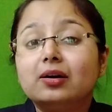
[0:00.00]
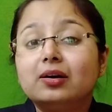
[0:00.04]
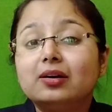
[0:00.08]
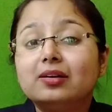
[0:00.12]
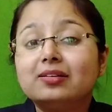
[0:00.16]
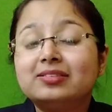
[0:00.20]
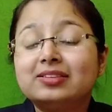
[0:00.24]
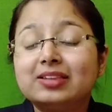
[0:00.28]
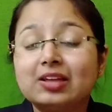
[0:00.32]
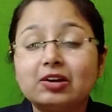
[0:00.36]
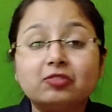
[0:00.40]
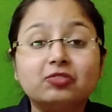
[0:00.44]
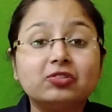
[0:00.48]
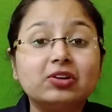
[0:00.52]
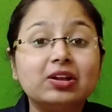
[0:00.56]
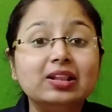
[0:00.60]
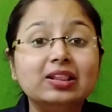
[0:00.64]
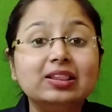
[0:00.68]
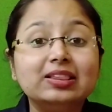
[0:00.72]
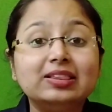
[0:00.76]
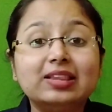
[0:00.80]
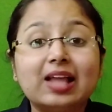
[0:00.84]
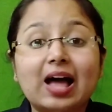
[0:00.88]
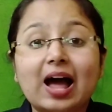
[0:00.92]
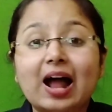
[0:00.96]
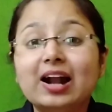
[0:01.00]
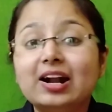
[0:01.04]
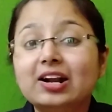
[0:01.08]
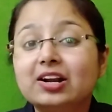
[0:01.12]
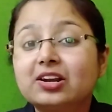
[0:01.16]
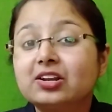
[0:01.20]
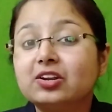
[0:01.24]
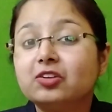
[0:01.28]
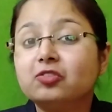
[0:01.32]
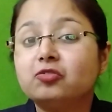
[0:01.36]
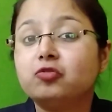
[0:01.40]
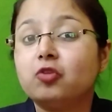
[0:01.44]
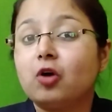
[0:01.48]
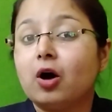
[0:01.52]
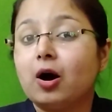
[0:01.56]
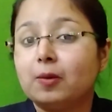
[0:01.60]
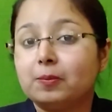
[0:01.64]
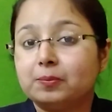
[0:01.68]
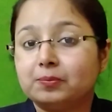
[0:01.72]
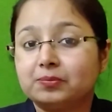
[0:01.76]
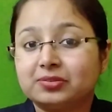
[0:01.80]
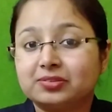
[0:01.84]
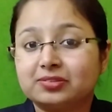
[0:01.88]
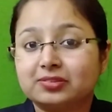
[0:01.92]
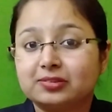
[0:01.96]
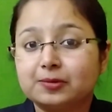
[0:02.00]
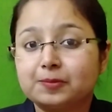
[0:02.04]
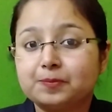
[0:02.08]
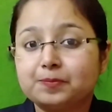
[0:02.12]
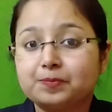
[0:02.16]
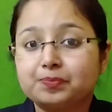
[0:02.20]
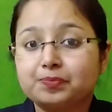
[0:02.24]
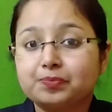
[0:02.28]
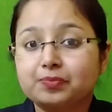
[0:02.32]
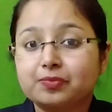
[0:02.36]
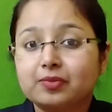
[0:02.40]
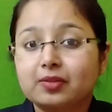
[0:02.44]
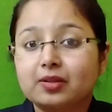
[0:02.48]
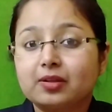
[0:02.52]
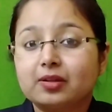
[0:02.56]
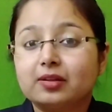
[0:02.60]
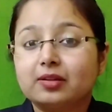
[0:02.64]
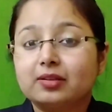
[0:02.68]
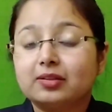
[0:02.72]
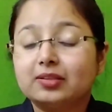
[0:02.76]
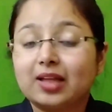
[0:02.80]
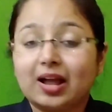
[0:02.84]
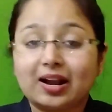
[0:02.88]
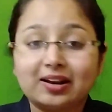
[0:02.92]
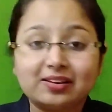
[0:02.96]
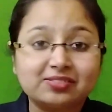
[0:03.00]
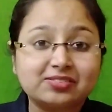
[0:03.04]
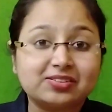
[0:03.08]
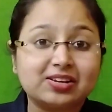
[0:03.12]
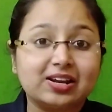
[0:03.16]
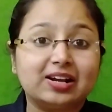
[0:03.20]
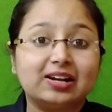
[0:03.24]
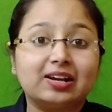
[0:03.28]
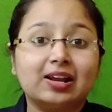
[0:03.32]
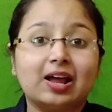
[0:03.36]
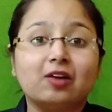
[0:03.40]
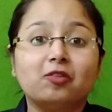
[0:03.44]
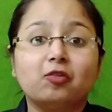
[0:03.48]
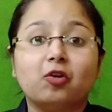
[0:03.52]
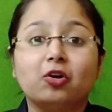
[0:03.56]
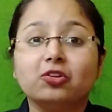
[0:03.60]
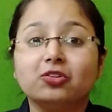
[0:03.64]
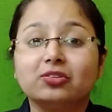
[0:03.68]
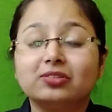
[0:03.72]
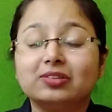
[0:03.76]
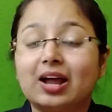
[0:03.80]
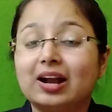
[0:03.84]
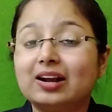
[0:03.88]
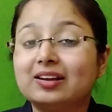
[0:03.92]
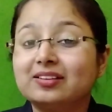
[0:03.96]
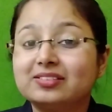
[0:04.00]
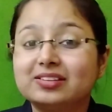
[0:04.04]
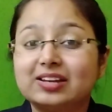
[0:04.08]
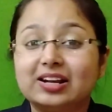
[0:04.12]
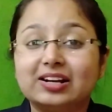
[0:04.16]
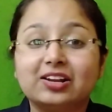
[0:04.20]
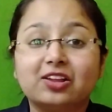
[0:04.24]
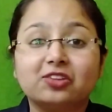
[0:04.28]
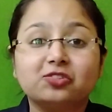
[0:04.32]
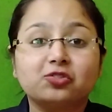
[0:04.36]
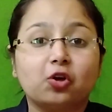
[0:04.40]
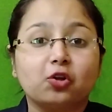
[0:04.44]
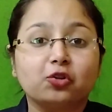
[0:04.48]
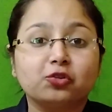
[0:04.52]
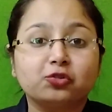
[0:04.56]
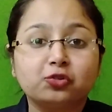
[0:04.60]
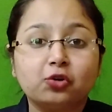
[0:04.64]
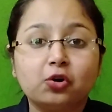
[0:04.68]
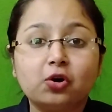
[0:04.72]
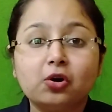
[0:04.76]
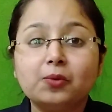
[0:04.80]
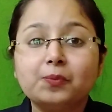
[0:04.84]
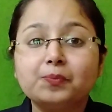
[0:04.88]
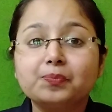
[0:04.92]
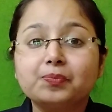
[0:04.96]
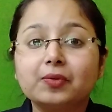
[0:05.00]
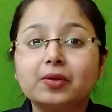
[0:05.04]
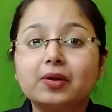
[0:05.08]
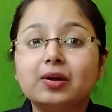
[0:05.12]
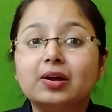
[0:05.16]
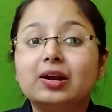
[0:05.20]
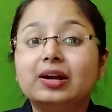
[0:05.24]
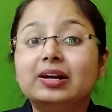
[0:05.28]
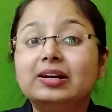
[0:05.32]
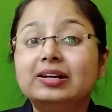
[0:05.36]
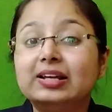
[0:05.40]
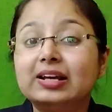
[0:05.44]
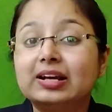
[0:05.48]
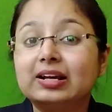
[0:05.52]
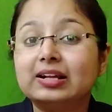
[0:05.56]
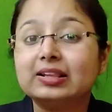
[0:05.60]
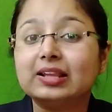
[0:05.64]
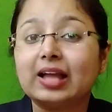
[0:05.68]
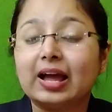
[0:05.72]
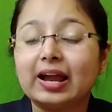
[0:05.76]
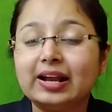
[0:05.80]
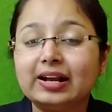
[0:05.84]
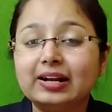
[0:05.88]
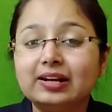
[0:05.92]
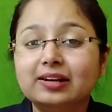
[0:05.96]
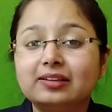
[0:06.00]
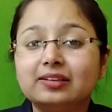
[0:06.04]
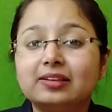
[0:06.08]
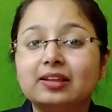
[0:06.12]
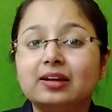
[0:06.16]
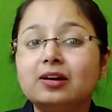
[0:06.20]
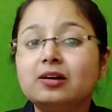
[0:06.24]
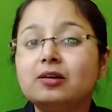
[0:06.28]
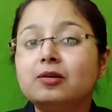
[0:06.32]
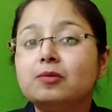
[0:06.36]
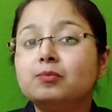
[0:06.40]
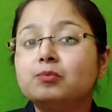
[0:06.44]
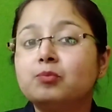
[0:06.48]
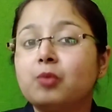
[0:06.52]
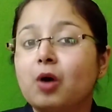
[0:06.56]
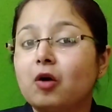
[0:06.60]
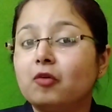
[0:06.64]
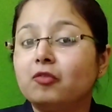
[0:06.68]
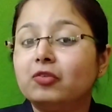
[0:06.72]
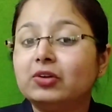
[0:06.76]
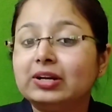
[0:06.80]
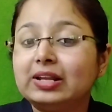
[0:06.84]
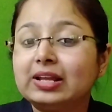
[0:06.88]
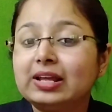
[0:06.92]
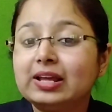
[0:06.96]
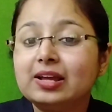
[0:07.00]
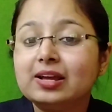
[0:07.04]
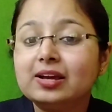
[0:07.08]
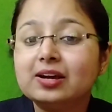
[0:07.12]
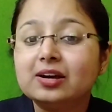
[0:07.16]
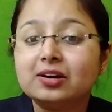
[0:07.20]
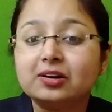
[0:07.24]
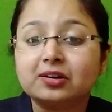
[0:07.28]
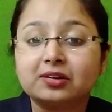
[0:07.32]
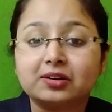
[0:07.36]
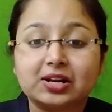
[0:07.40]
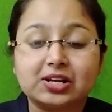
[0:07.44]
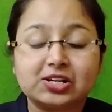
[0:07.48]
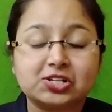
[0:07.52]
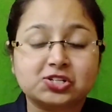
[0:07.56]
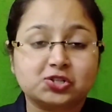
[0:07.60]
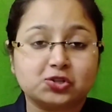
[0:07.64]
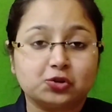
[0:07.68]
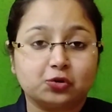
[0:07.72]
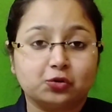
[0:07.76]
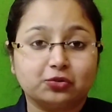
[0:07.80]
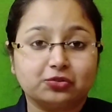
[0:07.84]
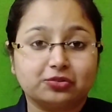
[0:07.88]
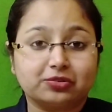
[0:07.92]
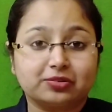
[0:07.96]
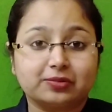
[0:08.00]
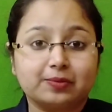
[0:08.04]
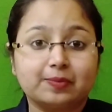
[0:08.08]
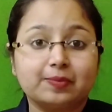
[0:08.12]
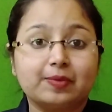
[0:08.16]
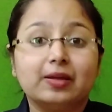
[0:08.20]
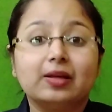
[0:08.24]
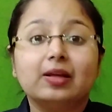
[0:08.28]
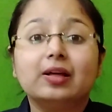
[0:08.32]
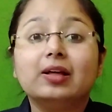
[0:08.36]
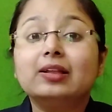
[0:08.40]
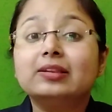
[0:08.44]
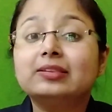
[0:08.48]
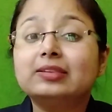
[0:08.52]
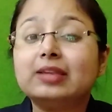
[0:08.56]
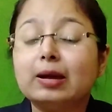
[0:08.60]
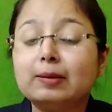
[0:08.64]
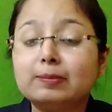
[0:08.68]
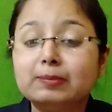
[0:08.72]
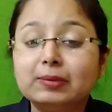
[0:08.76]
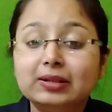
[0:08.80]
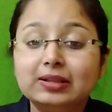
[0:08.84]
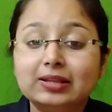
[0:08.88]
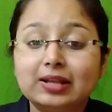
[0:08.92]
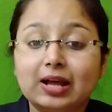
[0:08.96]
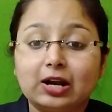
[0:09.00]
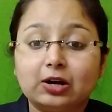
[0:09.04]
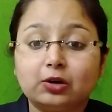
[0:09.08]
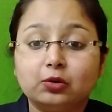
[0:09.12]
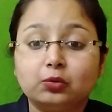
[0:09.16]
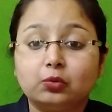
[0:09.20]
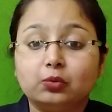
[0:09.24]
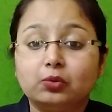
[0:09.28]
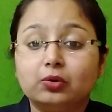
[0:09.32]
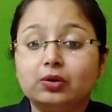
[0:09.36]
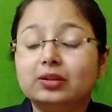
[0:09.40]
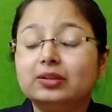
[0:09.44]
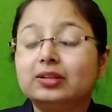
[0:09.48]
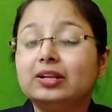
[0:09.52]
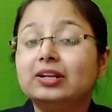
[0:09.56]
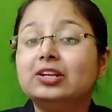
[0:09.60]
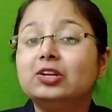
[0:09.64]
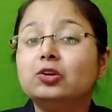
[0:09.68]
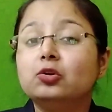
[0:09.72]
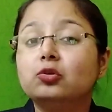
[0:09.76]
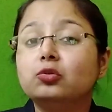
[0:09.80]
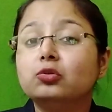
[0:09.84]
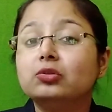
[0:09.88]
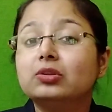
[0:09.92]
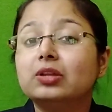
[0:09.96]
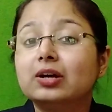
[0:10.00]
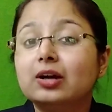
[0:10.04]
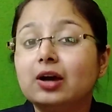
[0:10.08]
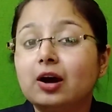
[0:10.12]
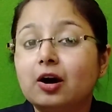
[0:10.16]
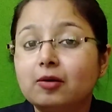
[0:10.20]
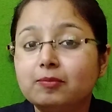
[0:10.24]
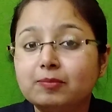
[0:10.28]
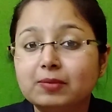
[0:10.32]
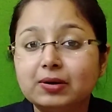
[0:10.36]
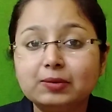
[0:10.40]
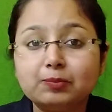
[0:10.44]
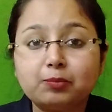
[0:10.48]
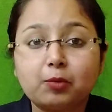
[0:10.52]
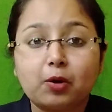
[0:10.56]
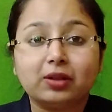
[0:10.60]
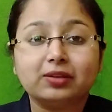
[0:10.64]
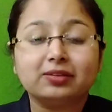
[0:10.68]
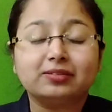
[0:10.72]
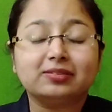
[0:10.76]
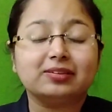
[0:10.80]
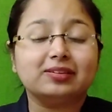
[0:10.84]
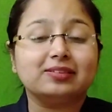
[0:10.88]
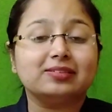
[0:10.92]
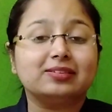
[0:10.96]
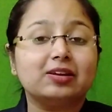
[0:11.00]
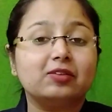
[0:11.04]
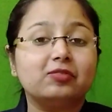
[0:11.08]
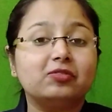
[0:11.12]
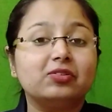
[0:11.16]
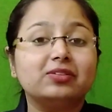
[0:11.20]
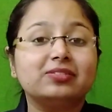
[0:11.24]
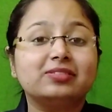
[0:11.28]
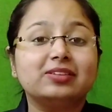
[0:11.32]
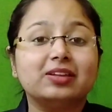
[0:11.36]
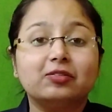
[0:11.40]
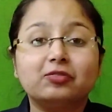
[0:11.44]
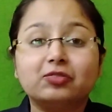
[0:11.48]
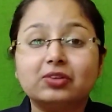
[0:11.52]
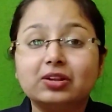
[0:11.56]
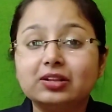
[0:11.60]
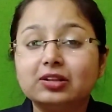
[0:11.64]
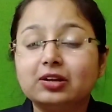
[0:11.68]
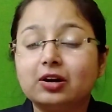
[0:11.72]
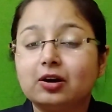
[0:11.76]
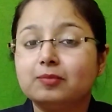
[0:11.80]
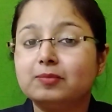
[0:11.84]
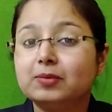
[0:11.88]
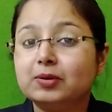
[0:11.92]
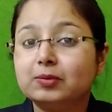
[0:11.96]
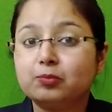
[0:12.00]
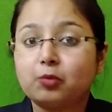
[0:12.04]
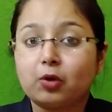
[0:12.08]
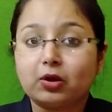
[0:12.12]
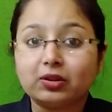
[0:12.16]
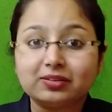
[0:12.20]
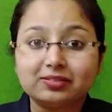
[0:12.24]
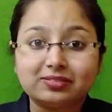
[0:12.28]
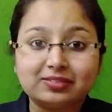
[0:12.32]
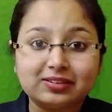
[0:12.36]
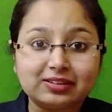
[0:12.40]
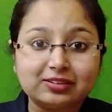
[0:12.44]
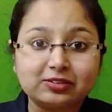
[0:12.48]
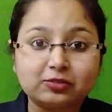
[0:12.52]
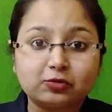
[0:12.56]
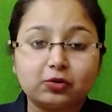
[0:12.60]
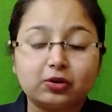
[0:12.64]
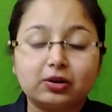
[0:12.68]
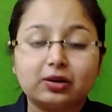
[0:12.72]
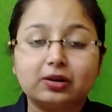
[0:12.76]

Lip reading: several land reforms, that state has also declined the poverty ratios. Tamil Nadu, then due to the government policies, there were several government policies